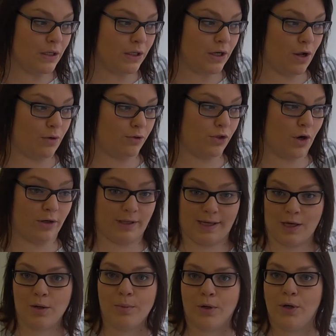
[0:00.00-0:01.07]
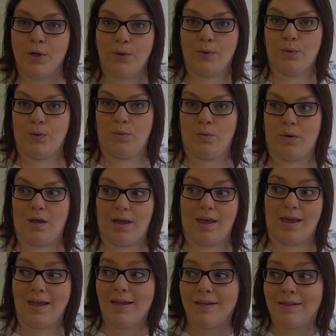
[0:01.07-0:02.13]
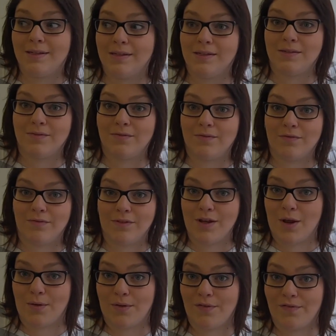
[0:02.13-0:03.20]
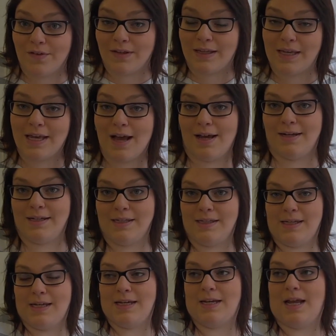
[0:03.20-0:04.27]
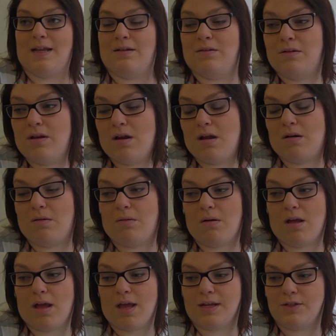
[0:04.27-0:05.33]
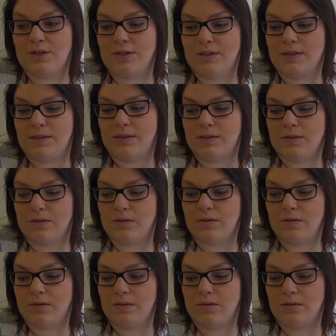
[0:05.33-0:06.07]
you know, Charlie Gilbert, who is, you know, the Philly kind of scene, and you know, it just,